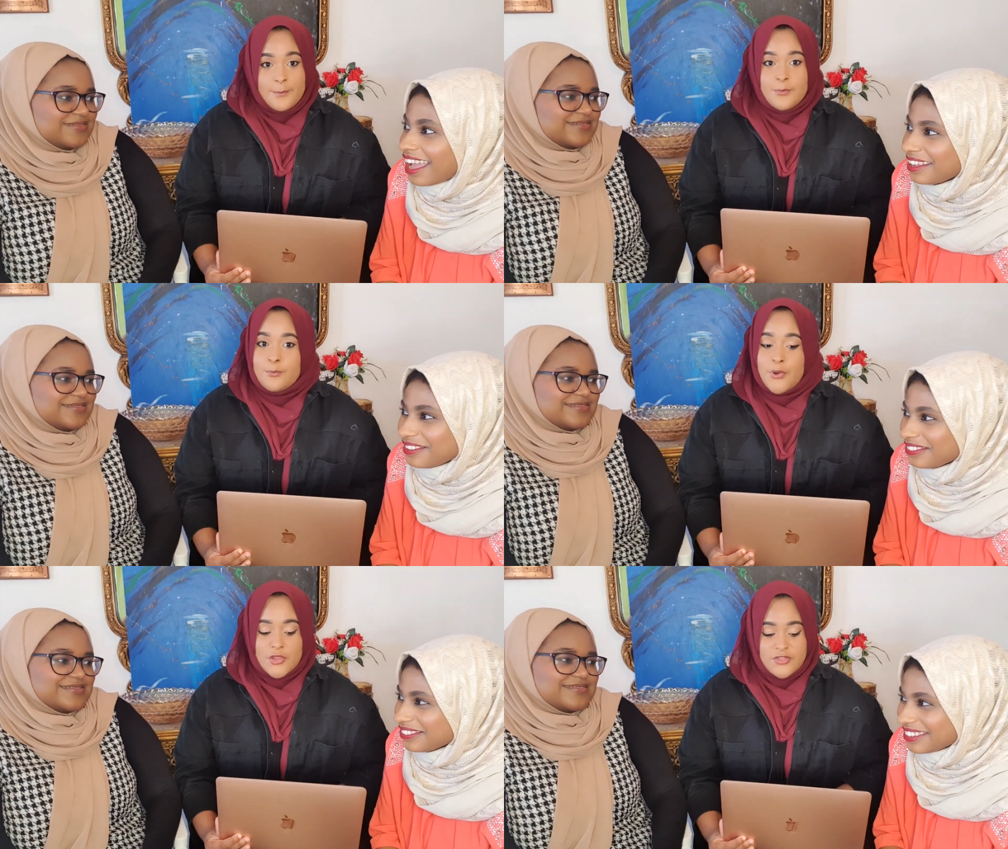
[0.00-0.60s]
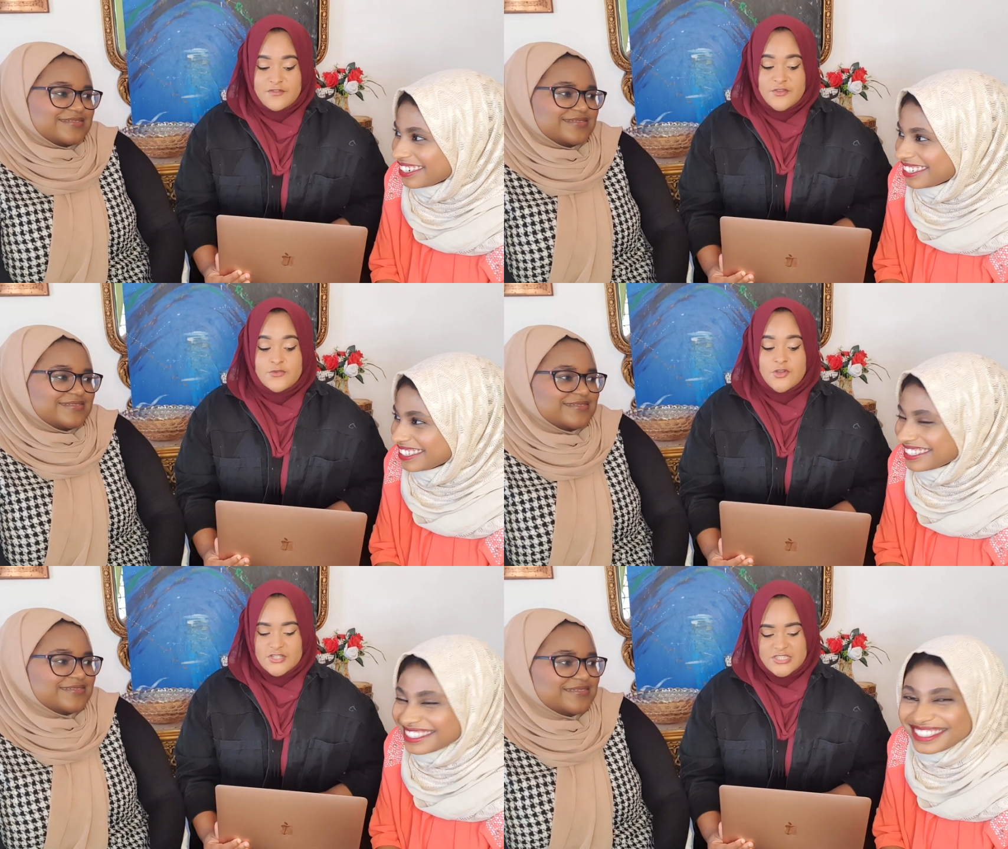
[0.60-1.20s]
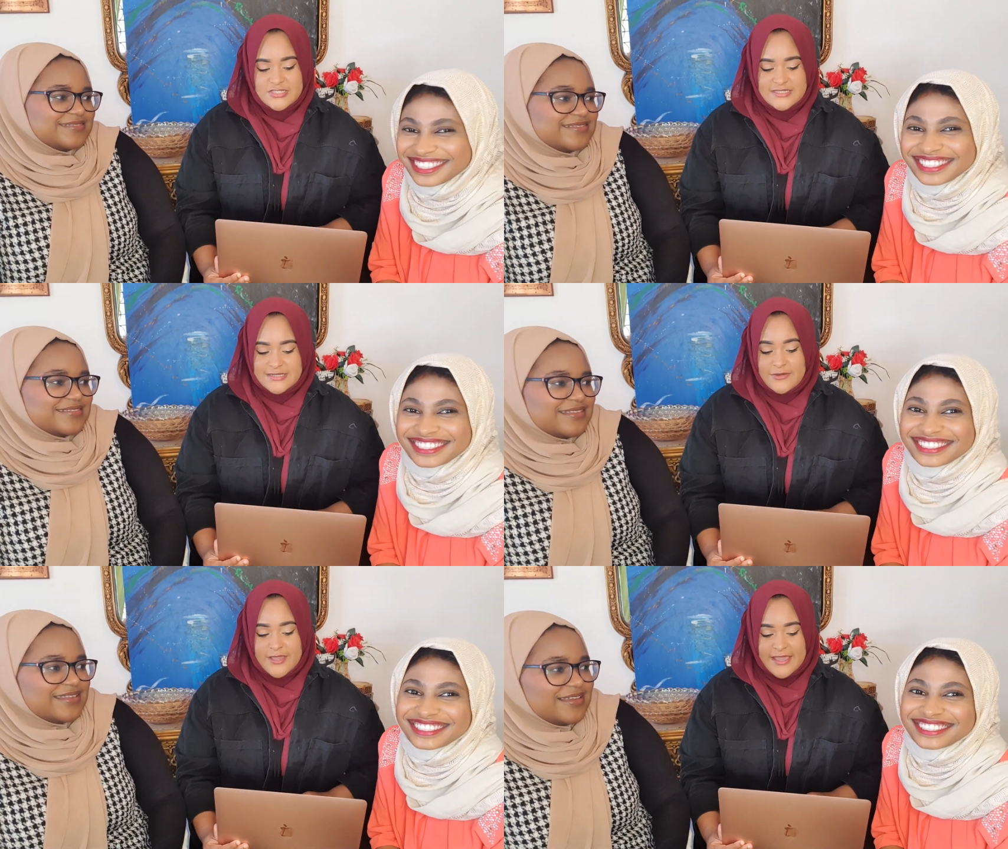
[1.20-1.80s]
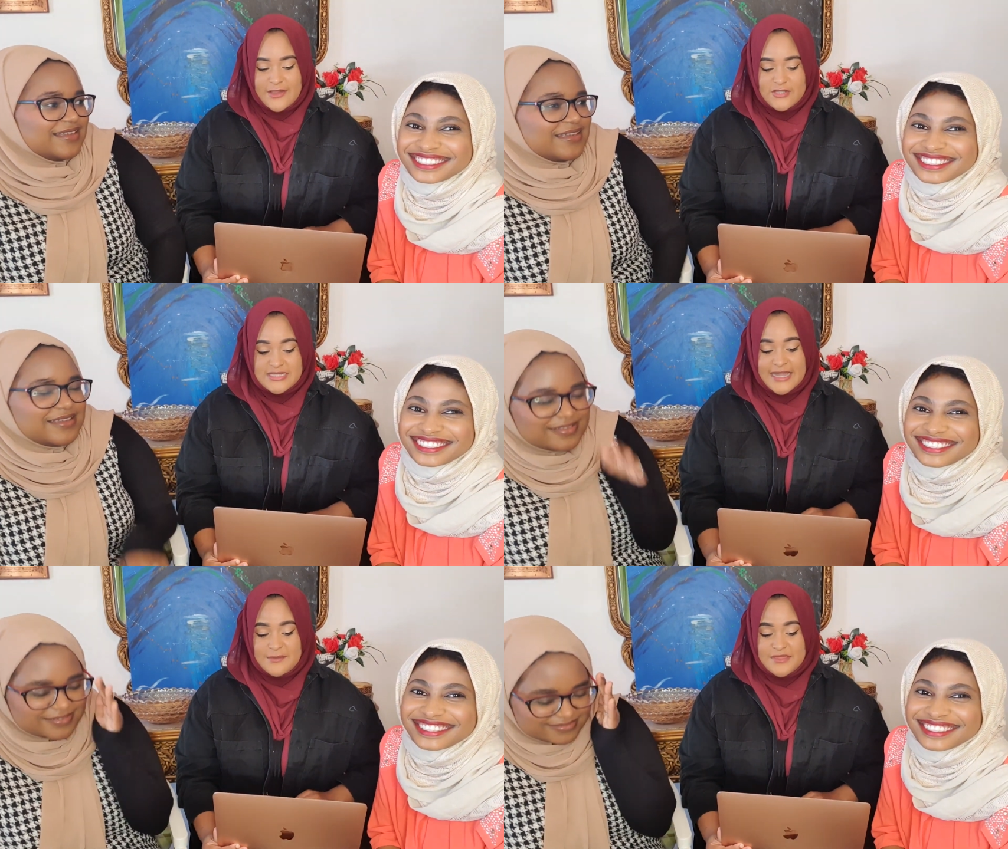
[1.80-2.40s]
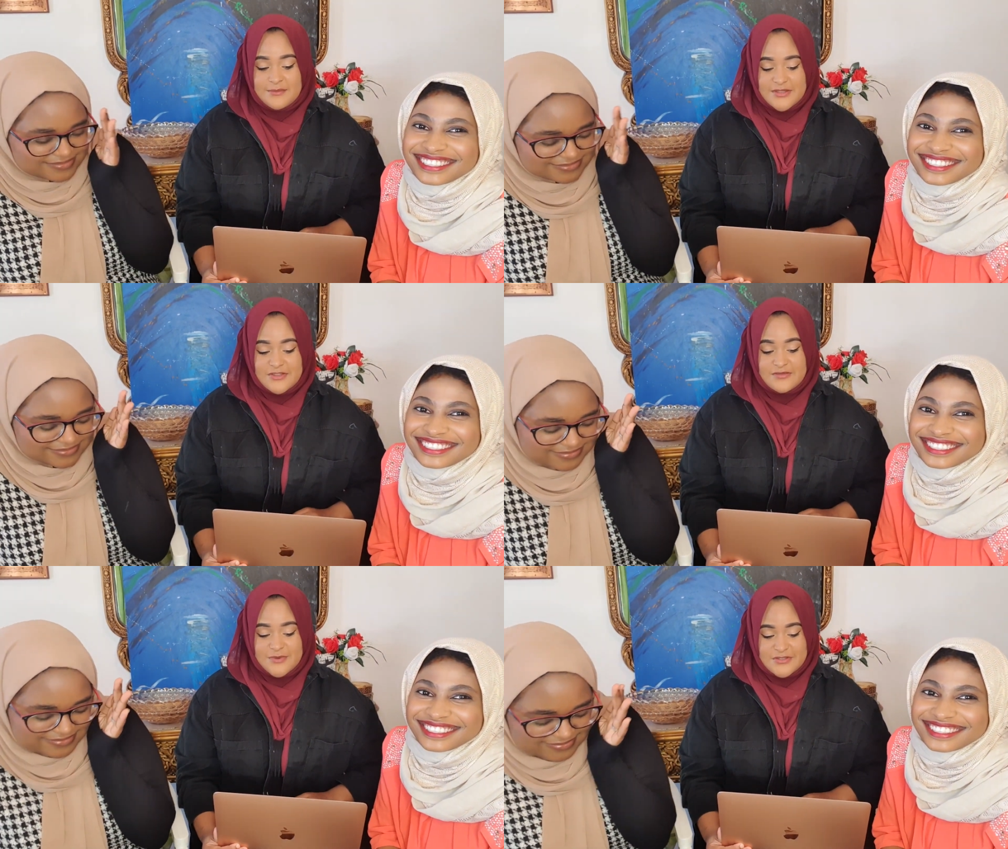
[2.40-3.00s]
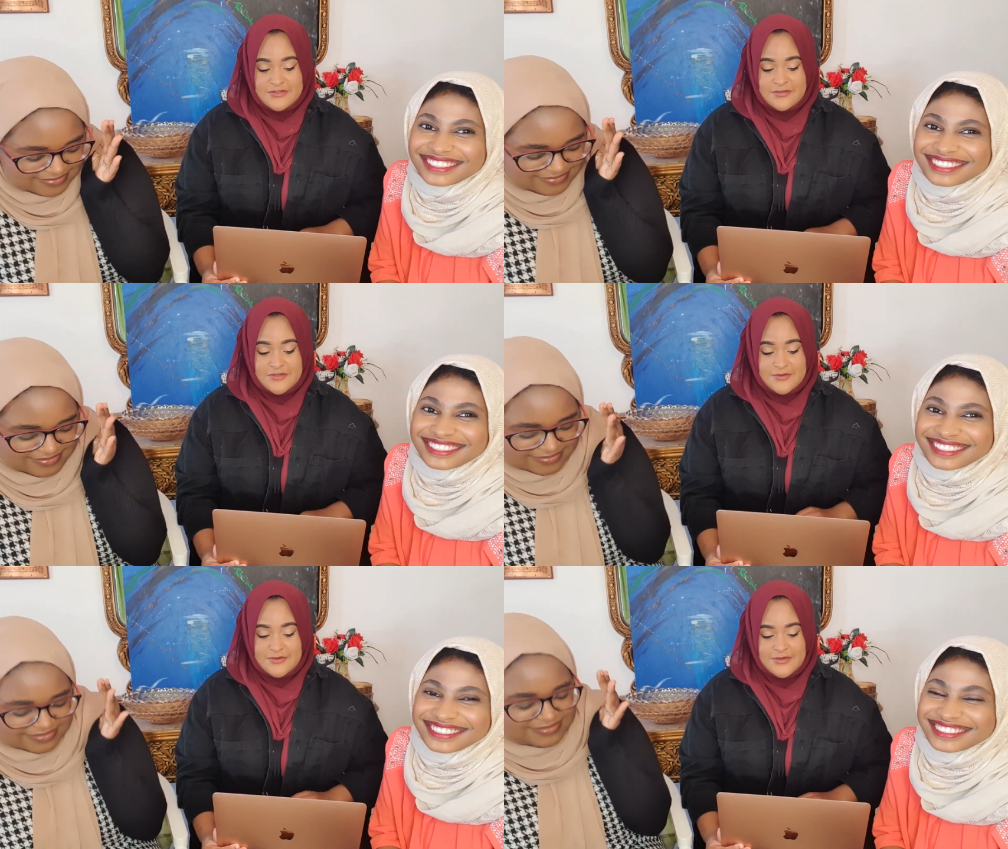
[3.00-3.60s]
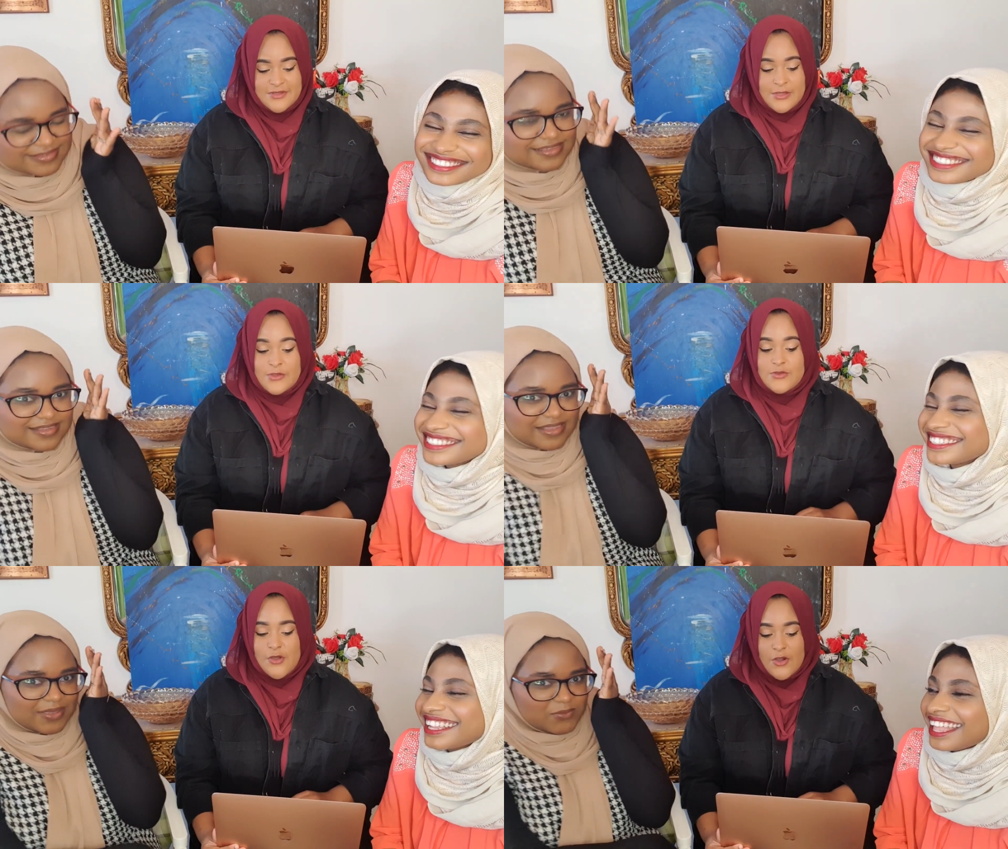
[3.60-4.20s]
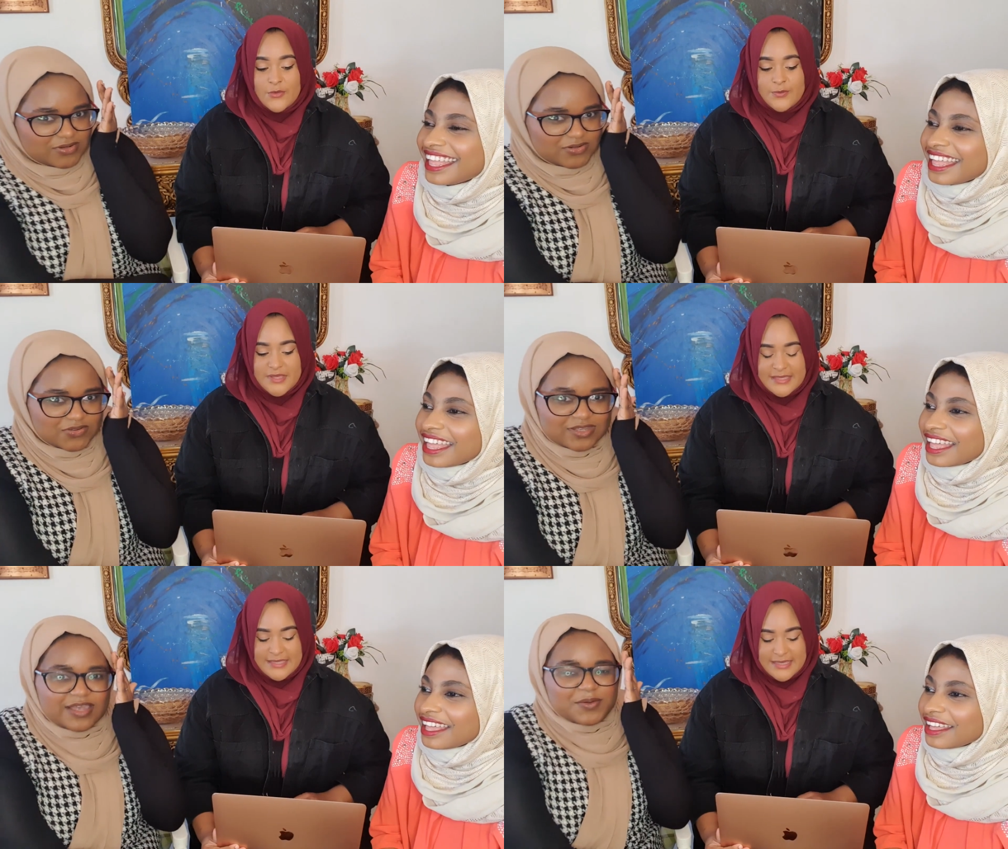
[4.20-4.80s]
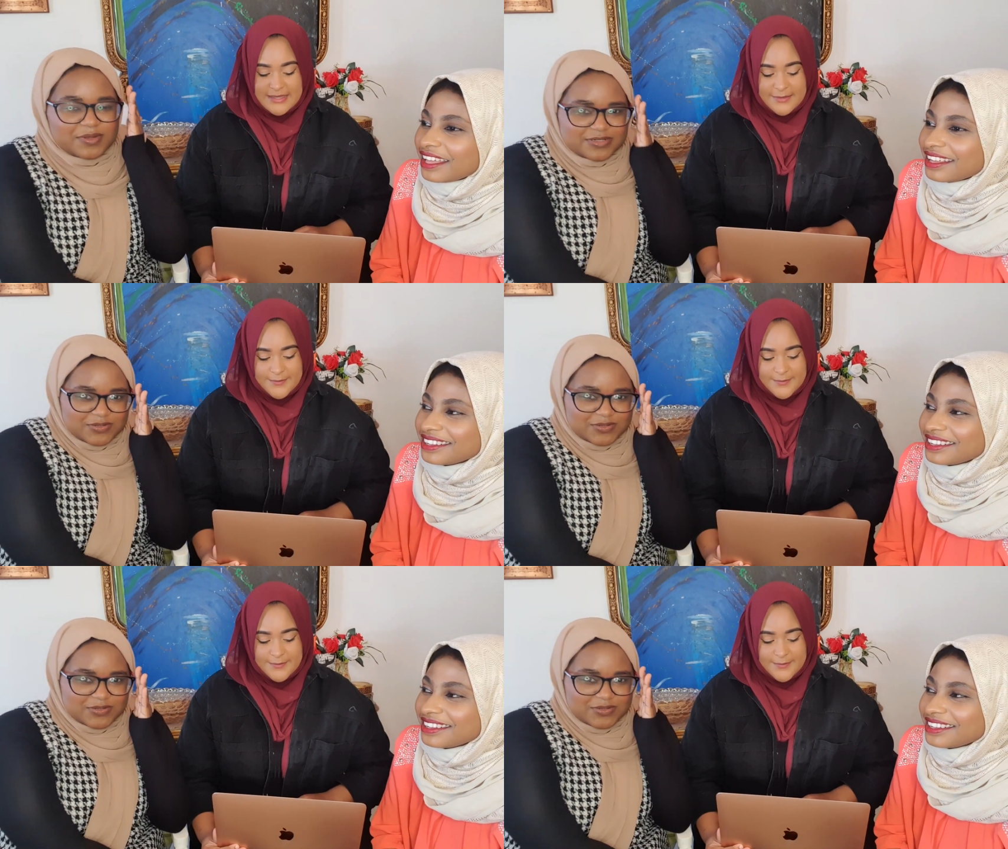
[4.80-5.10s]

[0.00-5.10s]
Speaker 1: Both of you, no cheating, okay? Because like I'm in the middle of both of you. No peeking.